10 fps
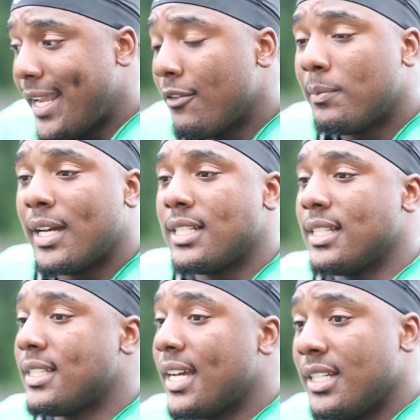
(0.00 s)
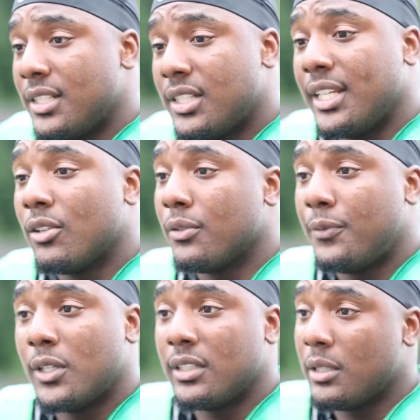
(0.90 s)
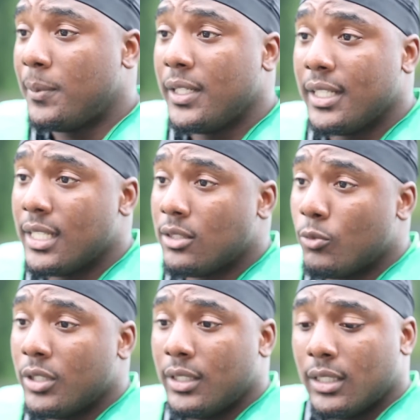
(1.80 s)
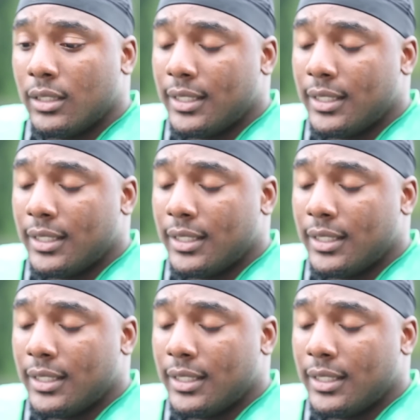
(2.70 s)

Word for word: everybody's excited just to get on the field and compete against one another.